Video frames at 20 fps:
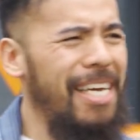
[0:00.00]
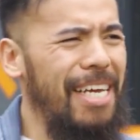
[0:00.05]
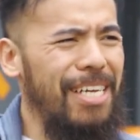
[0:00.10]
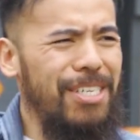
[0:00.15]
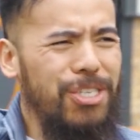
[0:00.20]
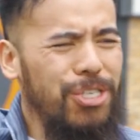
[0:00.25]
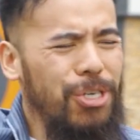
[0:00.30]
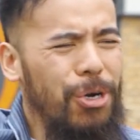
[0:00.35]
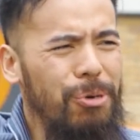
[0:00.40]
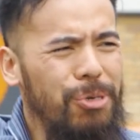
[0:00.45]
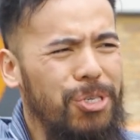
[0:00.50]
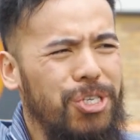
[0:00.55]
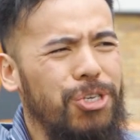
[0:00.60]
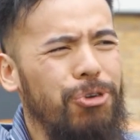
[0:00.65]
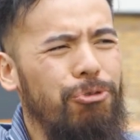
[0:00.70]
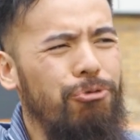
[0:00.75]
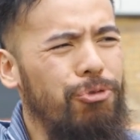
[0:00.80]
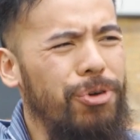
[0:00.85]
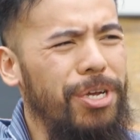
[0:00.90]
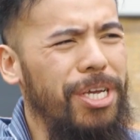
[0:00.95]
It's so
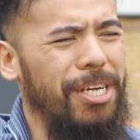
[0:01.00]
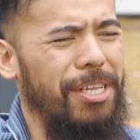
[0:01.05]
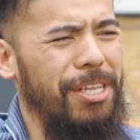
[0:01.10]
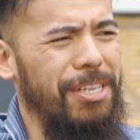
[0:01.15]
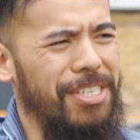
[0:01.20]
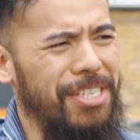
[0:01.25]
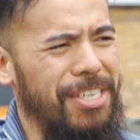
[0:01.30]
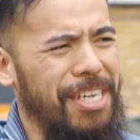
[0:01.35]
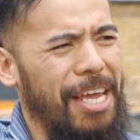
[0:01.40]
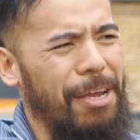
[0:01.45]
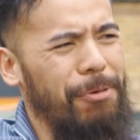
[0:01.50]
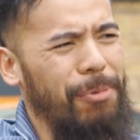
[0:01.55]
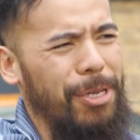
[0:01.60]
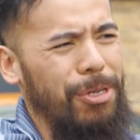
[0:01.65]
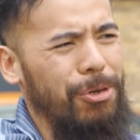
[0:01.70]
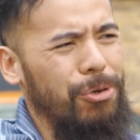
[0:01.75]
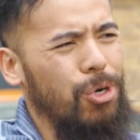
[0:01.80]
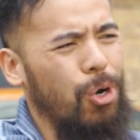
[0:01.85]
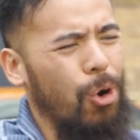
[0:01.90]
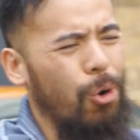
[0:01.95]
surreal today when
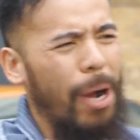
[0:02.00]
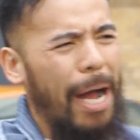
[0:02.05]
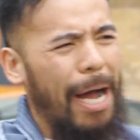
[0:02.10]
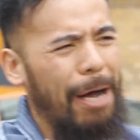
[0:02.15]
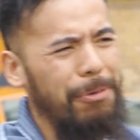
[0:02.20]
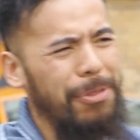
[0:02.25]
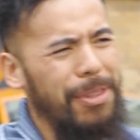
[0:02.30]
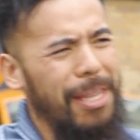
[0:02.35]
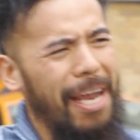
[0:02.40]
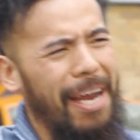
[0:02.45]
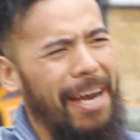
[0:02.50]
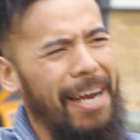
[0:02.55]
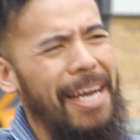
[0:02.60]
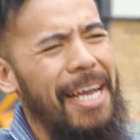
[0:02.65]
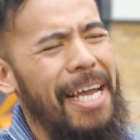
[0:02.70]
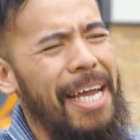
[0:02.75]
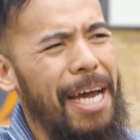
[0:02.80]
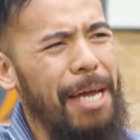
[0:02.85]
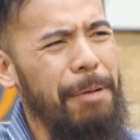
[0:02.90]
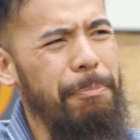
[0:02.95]
you go out there
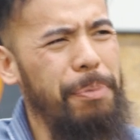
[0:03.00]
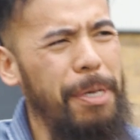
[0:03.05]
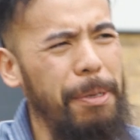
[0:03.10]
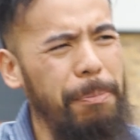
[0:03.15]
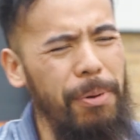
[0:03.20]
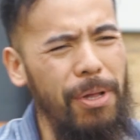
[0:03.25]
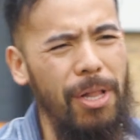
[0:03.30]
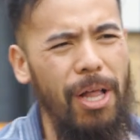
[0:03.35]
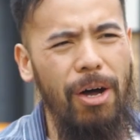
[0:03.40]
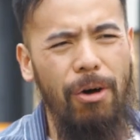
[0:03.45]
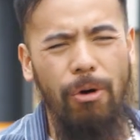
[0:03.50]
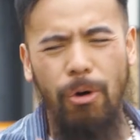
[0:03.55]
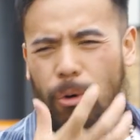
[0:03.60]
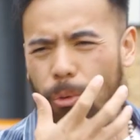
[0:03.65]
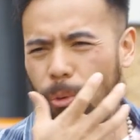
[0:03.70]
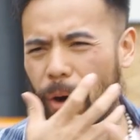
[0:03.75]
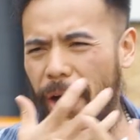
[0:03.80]
and people are all